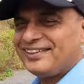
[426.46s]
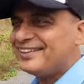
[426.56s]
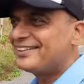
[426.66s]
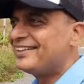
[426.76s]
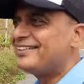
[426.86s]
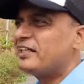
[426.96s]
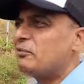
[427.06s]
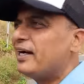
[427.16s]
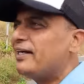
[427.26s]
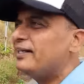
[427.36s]
This
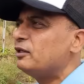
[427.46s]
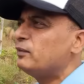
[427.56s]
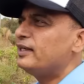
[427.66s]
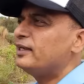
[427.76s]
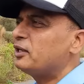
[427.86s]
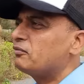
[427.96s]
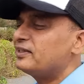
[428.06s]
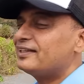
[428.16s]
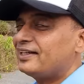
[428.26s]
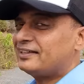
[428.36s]
reminded me of the
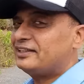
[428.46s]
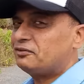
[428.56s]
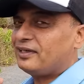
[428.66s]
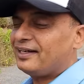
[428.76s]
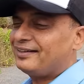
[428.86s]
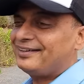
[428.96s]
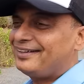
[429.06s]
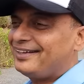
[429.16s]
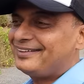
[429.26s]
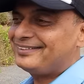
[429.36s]
classic 500
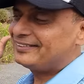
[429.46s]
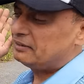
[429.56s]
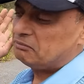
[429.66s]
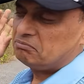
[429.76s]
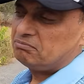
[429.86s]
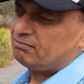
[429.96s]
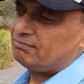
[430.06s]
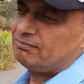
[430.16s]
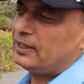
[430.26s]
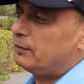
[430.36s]
days.
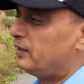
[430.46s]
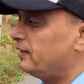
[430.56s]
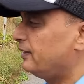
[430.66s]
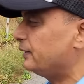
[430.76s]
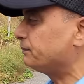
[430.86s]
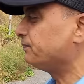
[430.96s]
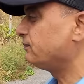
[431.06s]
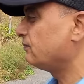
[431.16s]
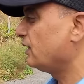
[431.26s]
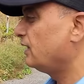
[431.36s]
Maybe
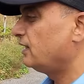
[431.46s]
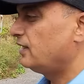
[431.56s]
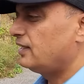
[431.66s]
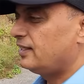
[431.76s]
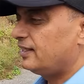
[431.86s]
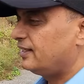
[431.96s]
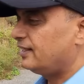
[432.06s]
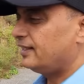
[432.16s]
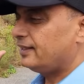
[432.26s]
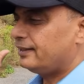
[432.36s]

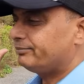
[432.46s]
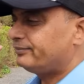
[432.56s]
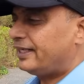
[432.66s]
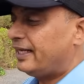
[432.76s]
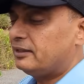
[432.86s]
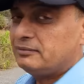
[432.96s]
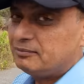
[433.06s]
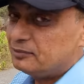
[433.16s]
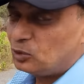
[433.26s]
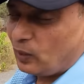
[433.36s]
10,
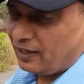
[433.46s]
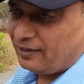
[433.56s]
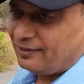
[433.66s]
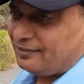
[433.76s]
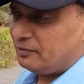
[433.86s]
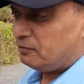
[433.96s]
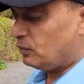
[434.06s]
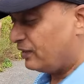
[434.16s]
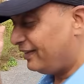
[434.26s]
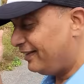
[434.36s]
12,
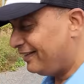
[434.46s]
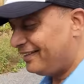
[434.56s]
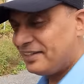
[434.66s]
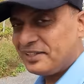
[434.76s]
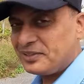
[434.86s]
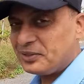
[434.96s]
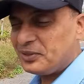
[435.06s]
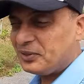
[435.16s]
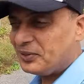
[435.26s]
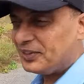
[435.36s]
14 years
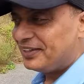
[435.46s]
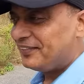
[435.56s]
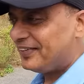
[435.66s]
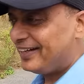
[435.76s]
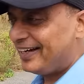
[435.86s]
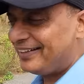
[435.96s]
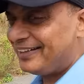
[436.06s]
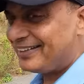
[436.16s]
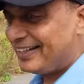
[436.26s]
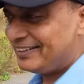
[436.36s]
ago, where I had
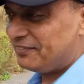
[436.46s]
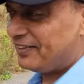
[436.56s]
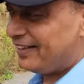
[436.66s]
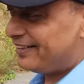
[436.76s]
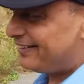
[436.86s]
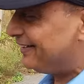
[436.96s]
that classic 500.